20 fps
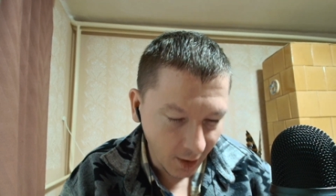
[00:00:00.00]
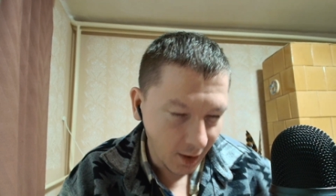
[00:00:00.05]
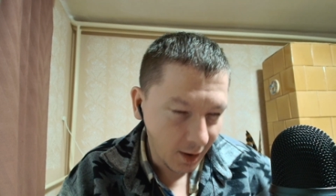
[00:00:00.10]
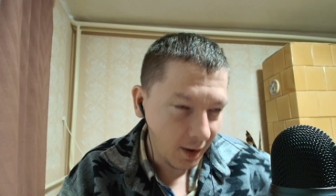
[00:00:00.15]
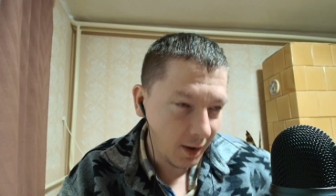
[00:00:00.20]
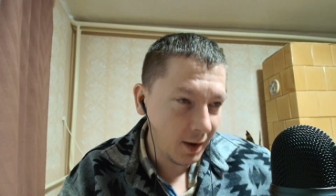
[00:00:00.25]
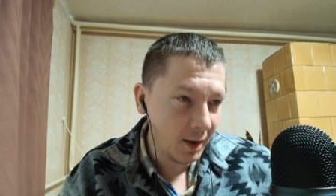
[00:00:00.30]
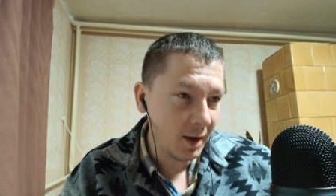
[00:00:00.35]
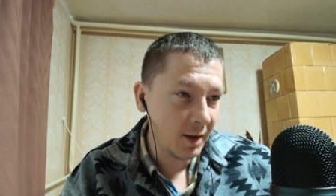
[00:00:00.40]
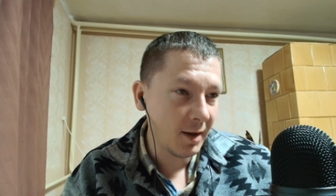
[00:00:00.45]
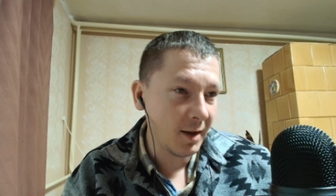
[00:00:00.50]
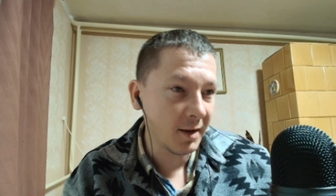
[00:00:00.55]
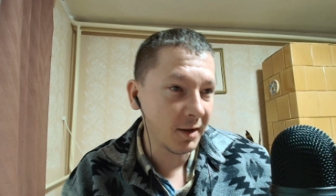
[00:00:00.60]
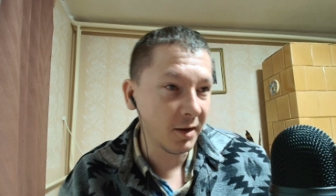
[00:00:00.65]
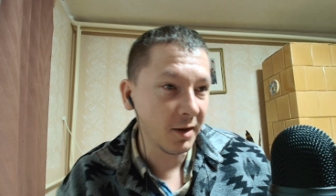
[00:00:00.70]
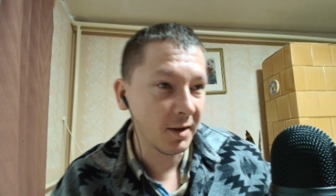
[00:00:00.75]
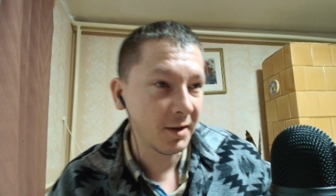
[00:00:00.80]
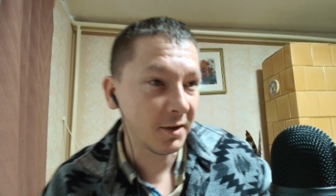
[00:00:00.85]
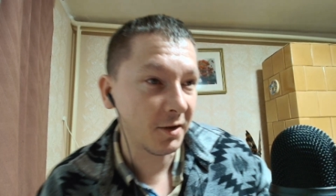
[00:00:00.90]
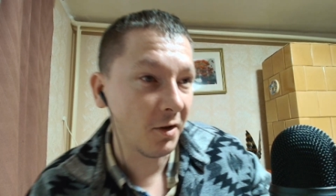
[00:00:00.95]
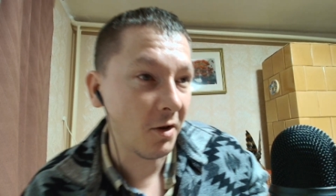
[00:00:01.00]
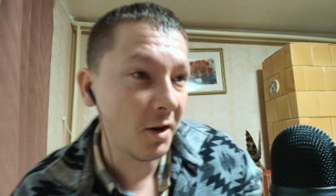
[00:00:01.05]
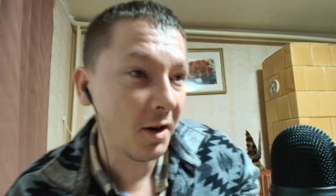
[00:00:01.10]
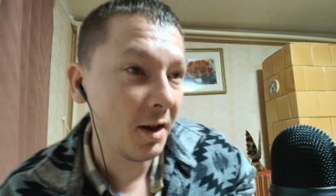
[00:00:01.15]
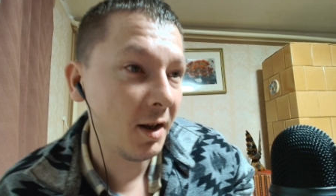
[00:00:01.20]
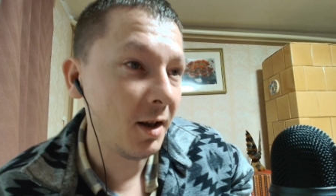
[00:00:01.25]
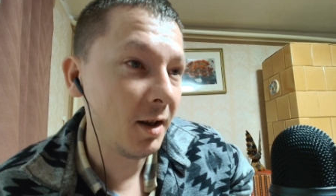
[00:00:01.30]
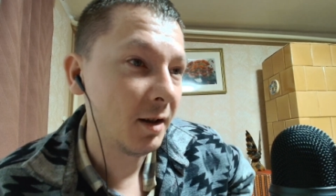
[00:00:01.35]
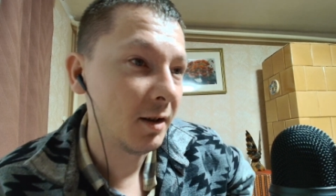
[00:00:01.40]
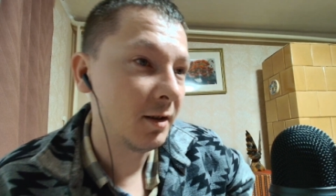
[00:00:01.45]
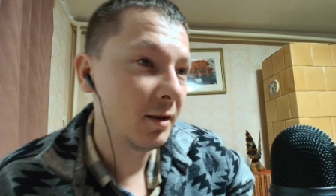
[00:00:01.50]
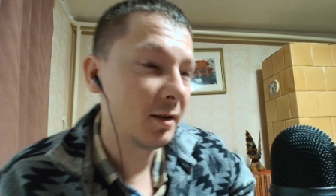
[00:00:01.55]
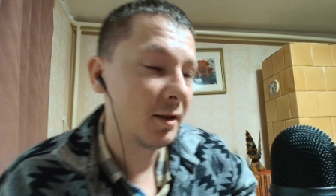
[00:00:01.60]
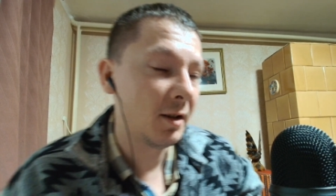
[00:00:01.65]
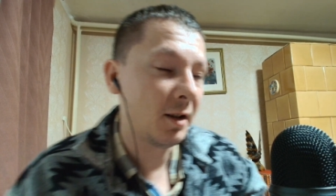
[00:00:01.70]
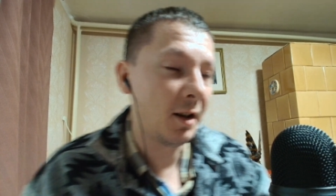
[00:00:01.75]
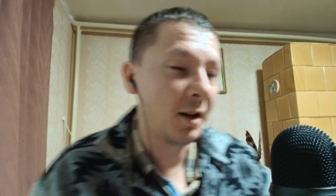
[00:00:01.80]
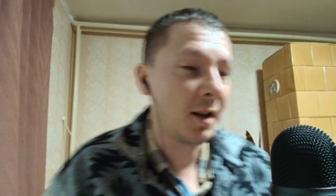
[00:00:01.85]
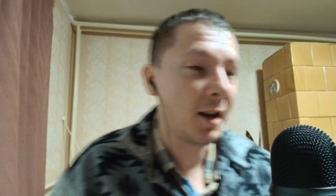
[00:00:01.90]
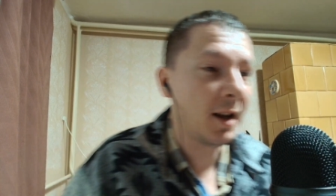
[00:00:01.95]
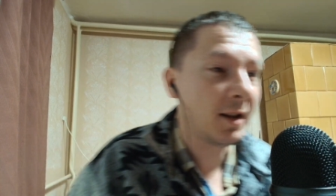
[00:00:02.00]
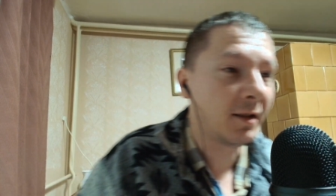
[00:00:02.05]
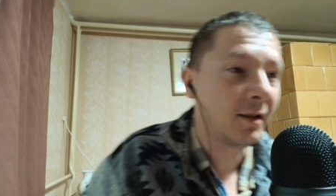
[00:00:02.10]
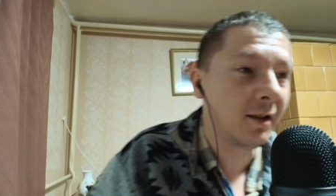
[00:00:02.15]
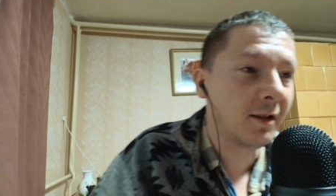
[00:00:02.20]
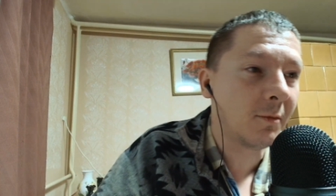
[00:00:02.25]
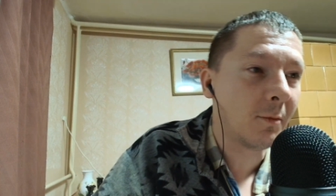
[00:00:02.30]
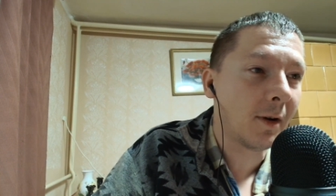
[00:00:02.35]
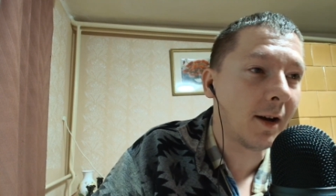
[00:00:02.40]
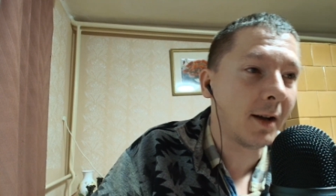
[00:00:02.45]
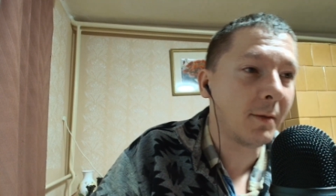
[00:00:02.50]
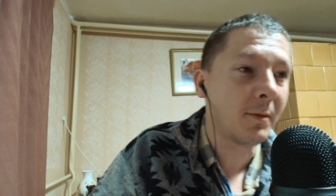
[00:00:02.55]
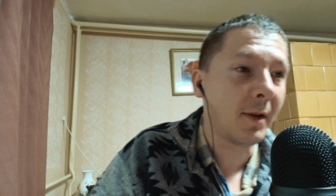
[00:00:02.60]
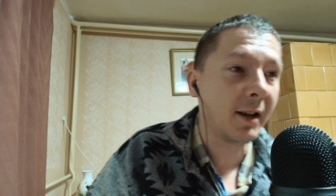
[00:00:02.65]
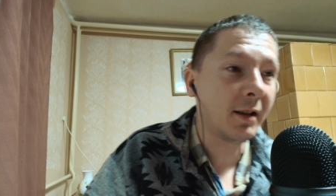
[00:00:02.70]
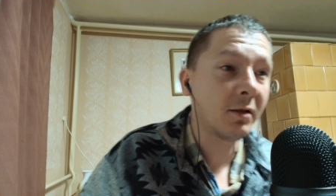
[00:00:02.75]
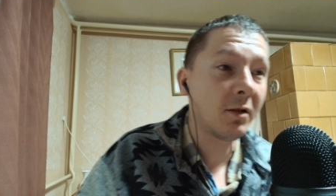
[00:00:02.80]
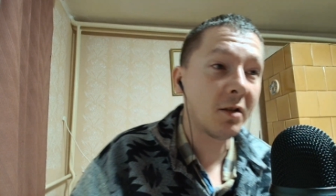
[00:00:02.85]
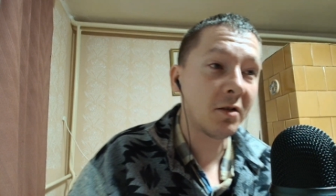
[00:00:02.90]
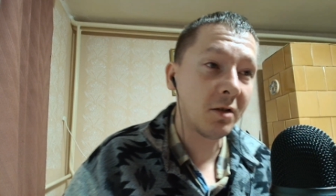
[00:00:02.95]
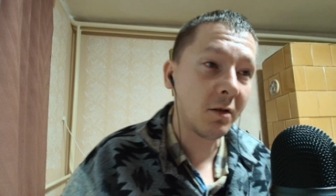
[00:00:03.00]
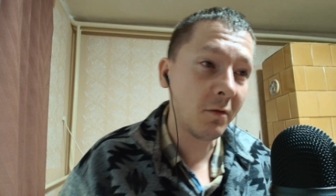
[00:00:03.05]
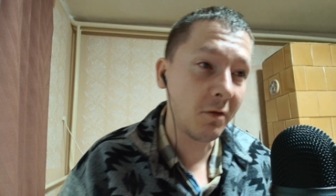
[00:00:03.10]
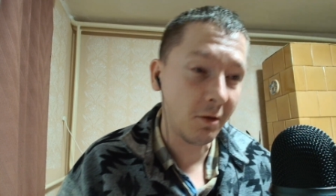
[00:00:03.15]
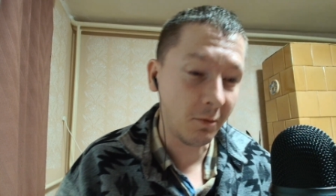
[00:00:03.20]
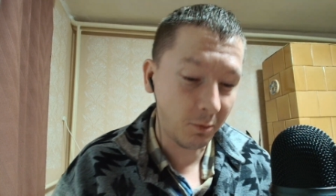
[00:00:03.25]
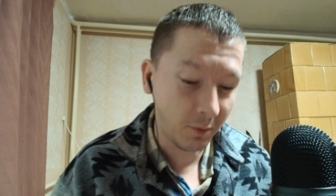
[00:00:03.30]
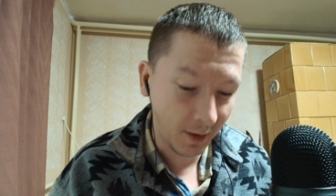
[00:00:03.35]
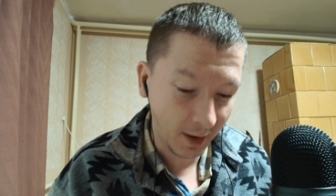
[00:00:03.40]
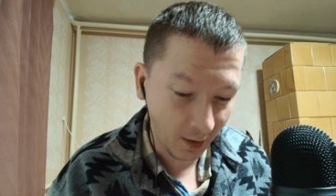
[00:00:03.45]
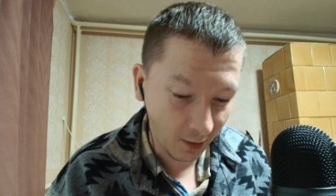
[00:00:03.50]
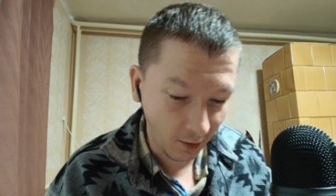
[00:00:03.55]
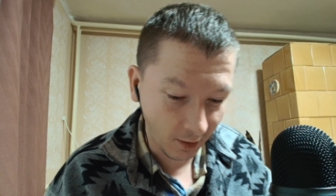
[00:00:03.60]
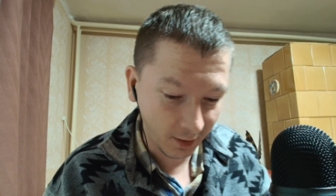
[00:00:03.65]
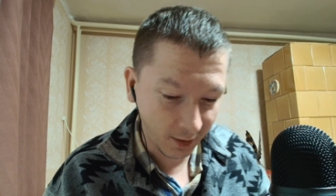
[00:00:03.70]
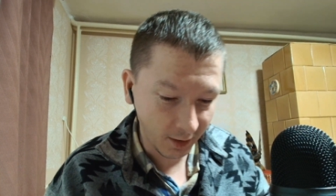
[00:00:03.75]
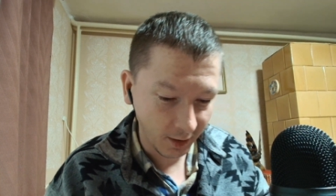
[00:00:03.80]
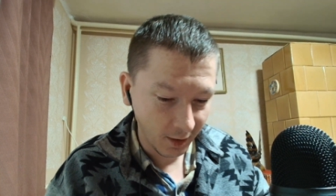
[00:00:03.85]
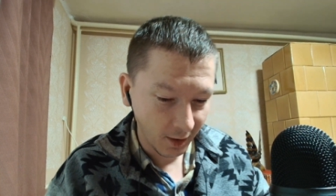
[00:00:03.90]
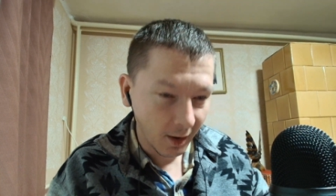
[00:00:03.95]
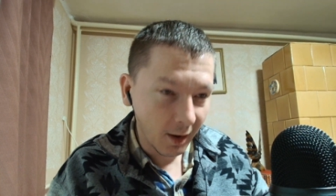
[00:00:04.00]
It is the story created by Microsoft Copilot,